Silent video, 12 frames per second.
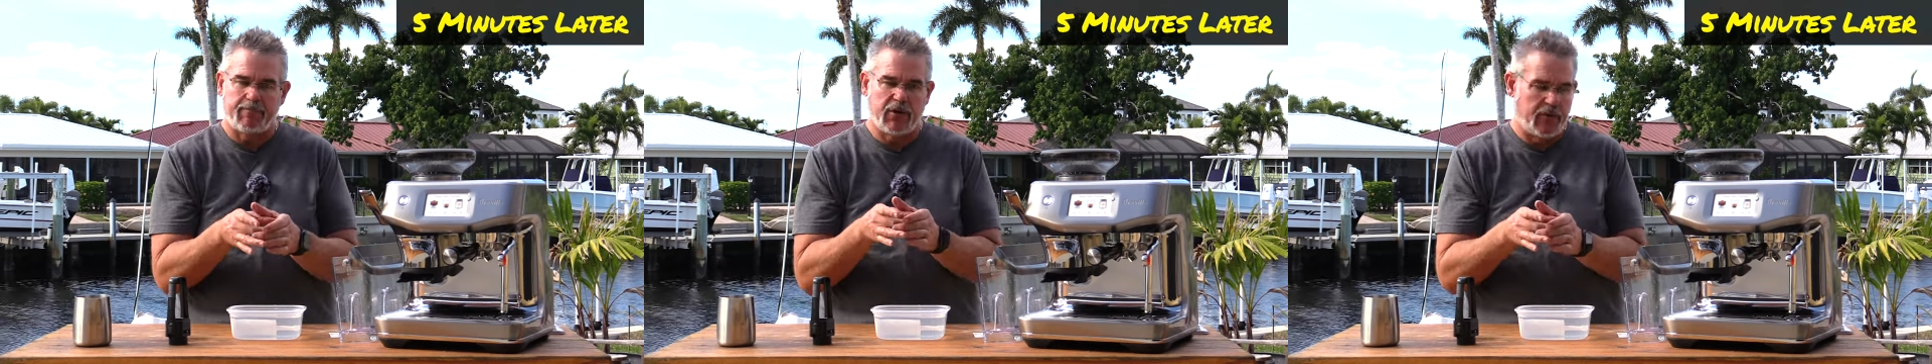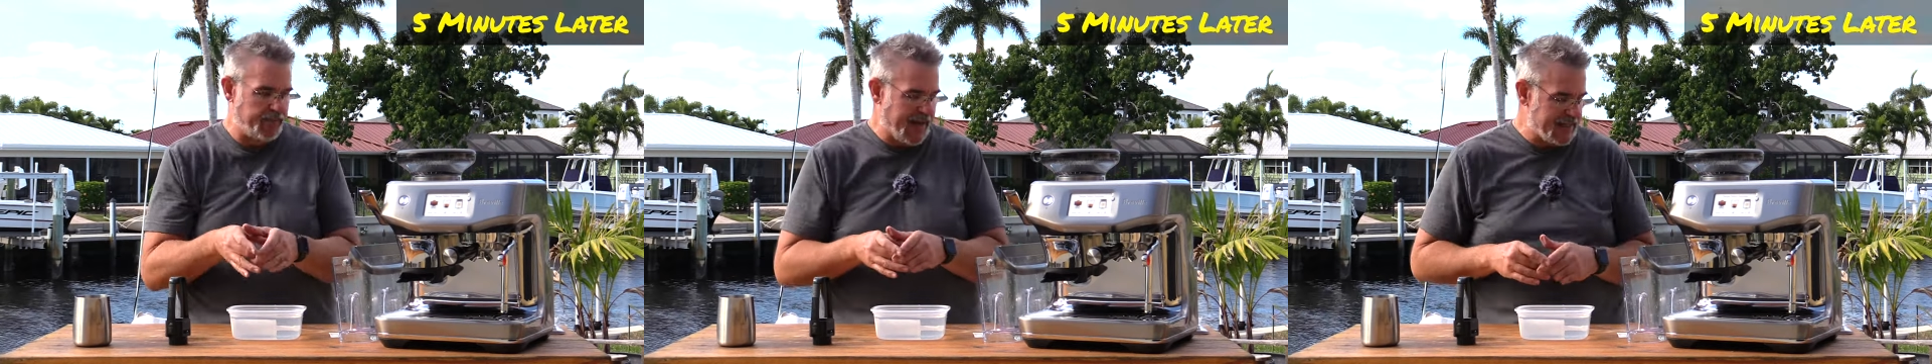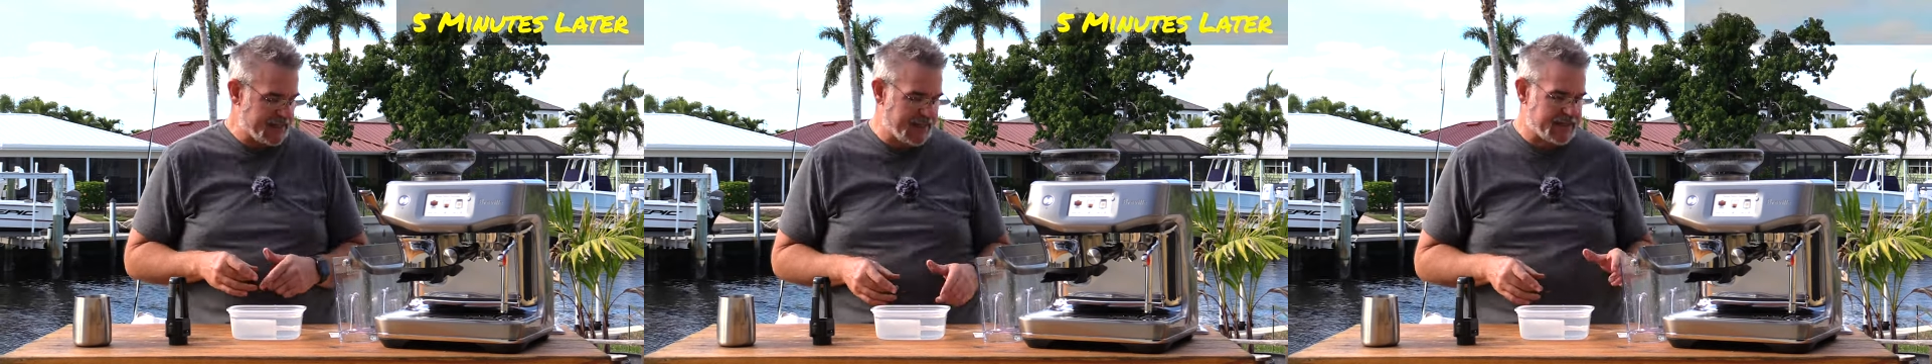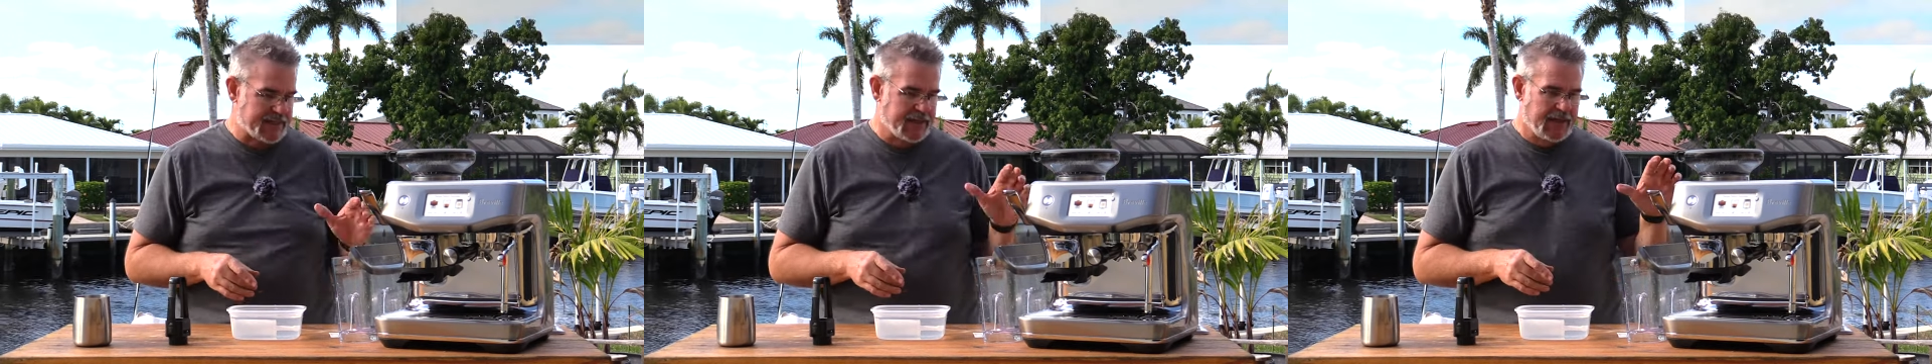little
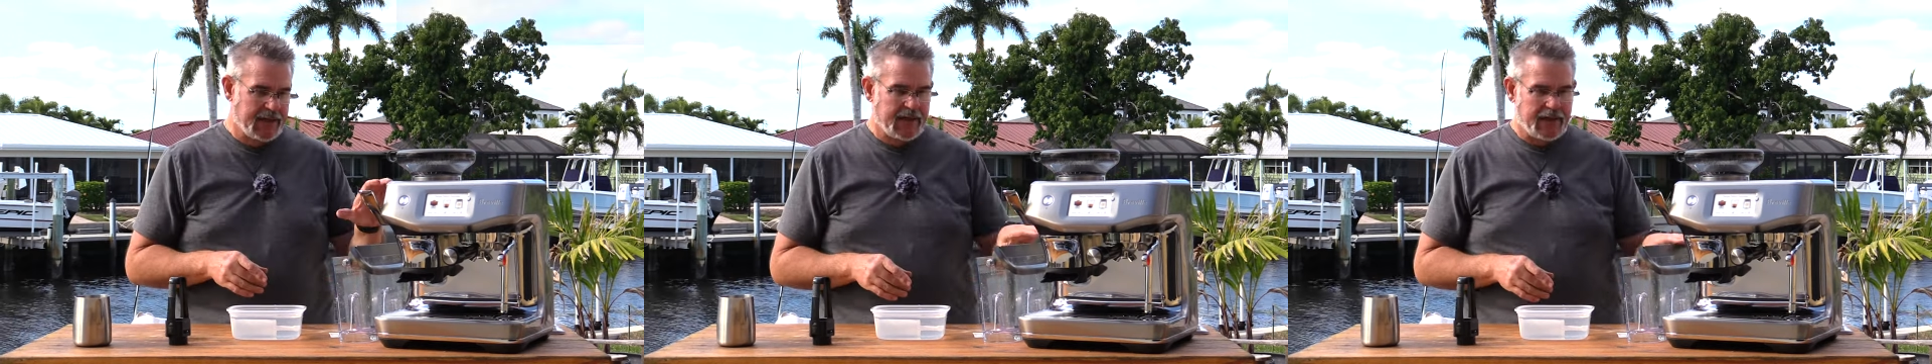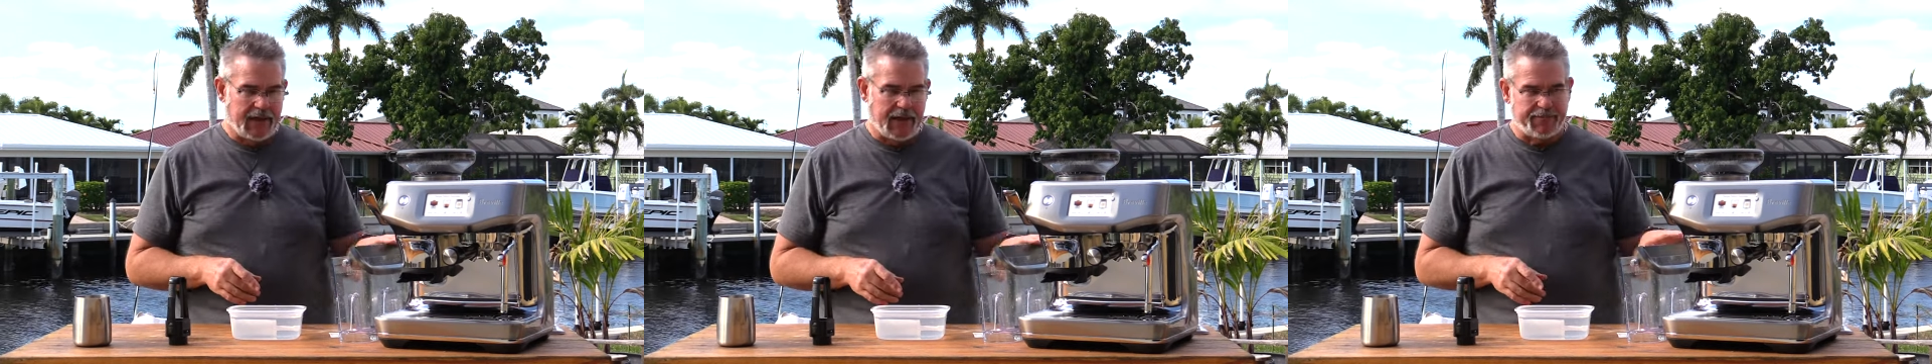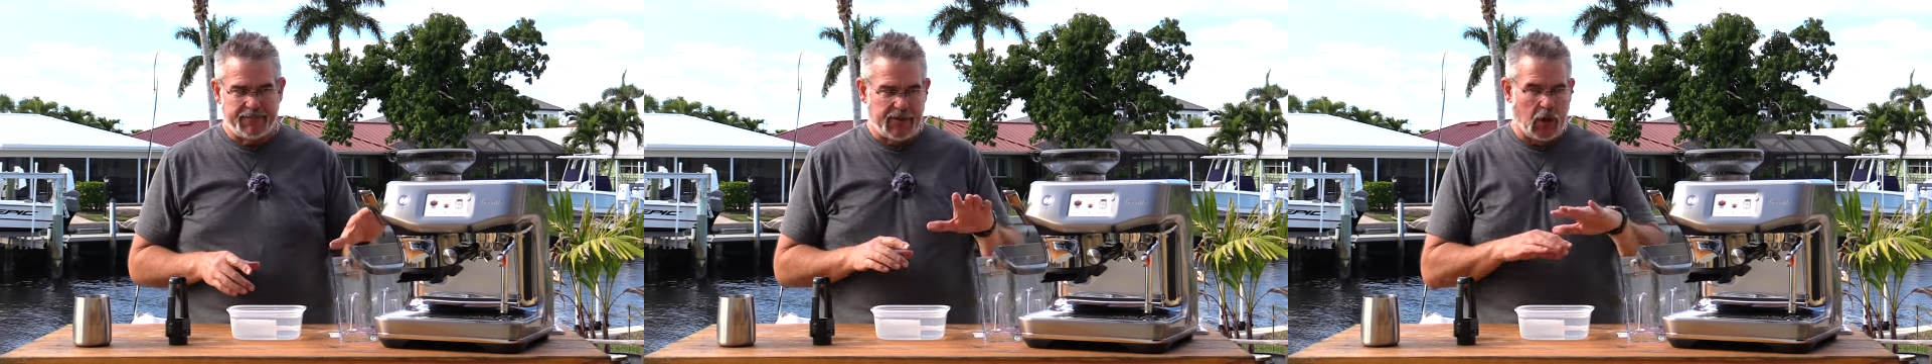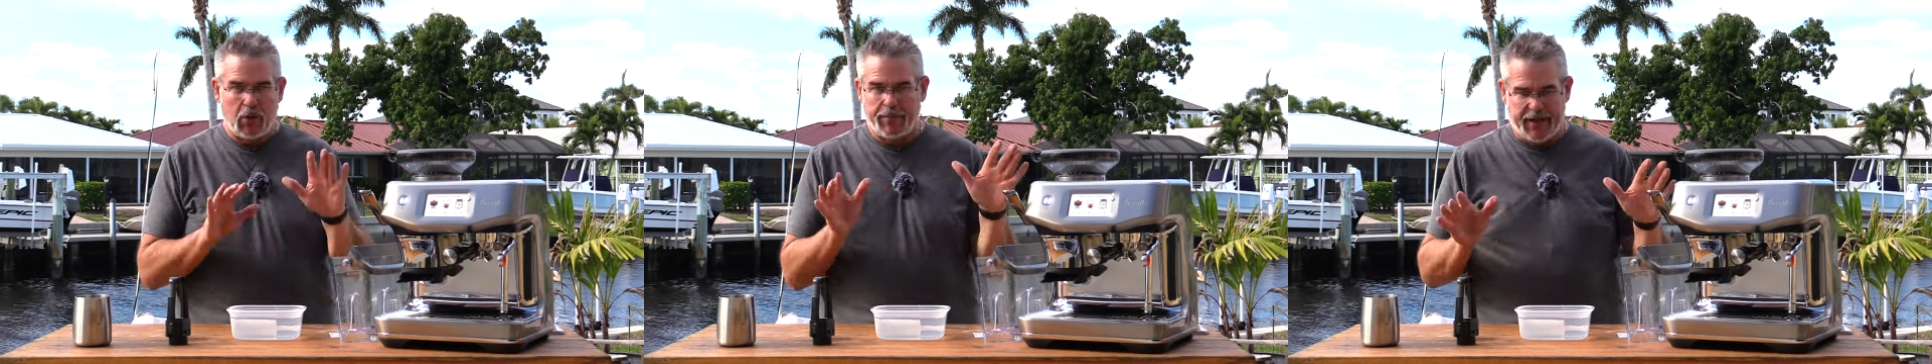baskets, uh,
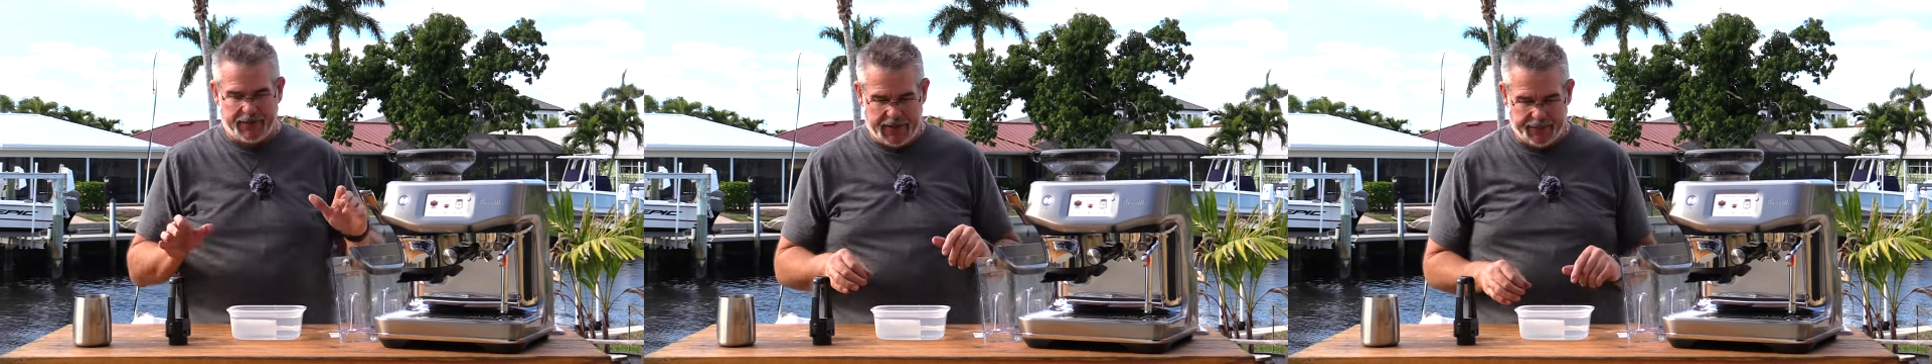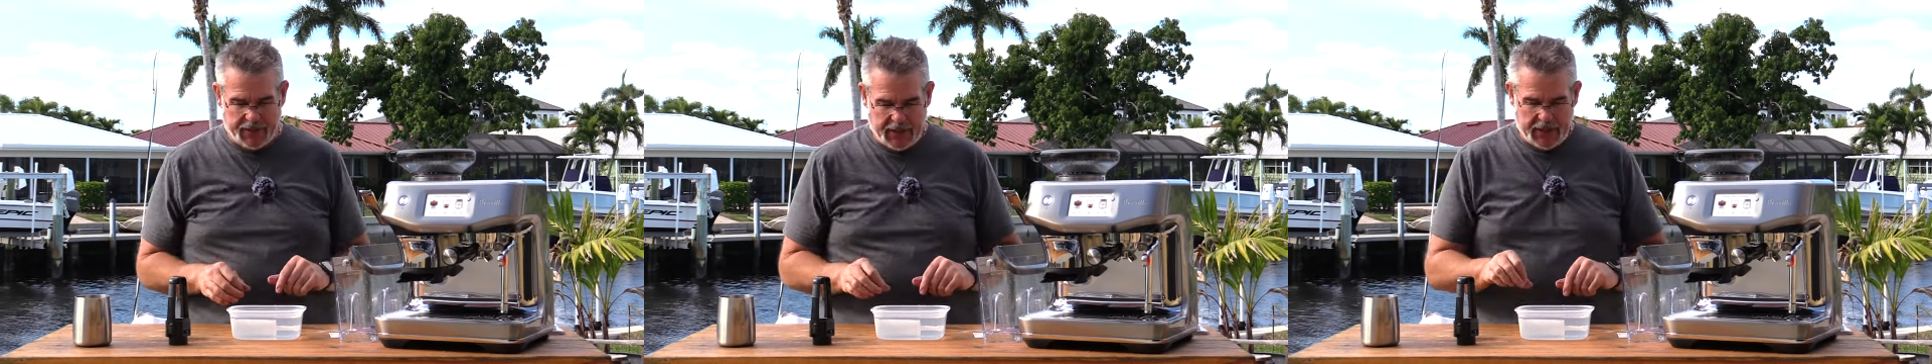the whole bit, right?